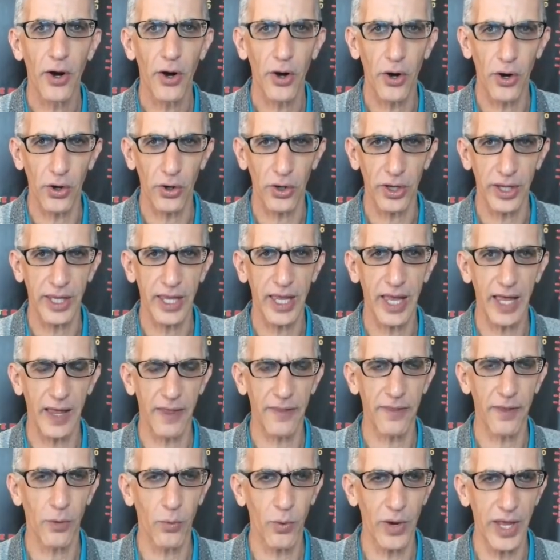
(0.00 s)
early
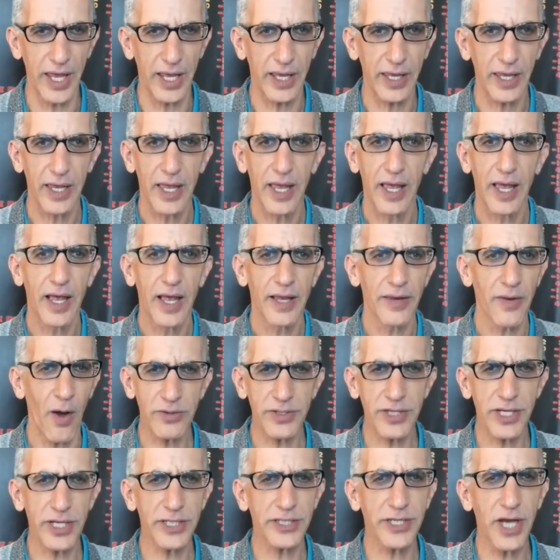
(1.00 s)
in the week. Now,
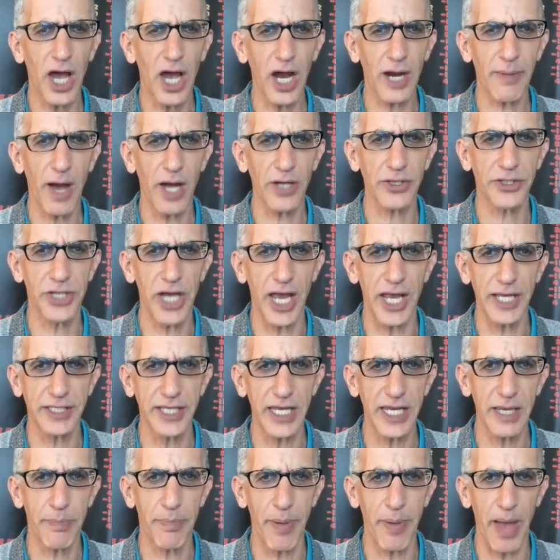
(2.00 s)
everyone's going to talk about JT